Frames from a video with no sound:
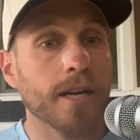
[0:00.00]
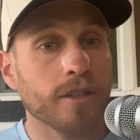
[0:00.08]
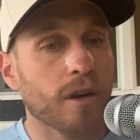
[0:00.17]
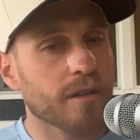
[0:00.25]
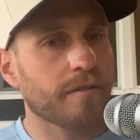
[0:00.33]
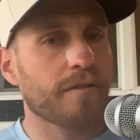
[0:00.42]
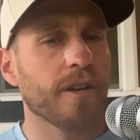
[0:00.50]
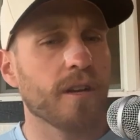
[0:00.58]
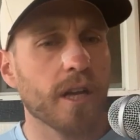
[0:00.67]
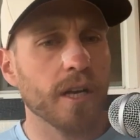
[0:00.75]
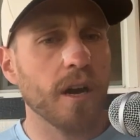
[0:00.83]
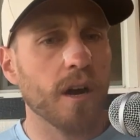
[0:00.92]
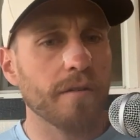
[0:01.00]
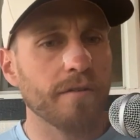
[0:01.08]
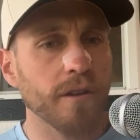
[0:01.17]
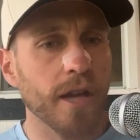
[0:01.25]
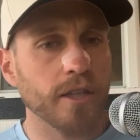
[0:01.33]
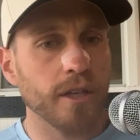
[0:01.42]
I start to feel like, oh, I
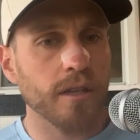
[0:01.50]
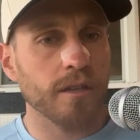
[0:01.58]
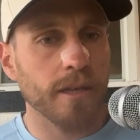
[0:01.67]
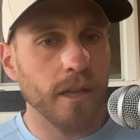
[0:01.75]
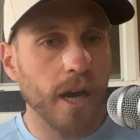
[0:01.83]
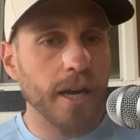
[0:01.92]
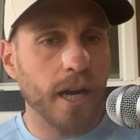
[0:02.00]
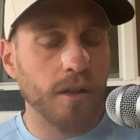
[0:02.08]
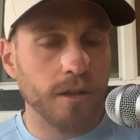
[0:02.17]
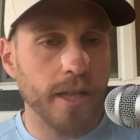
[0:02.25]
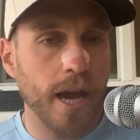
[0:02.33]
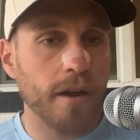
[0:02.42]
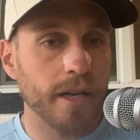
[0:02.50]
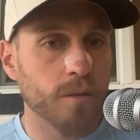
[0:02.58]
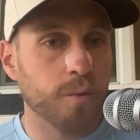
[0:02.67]
feel actually a little bit light. I look down, it's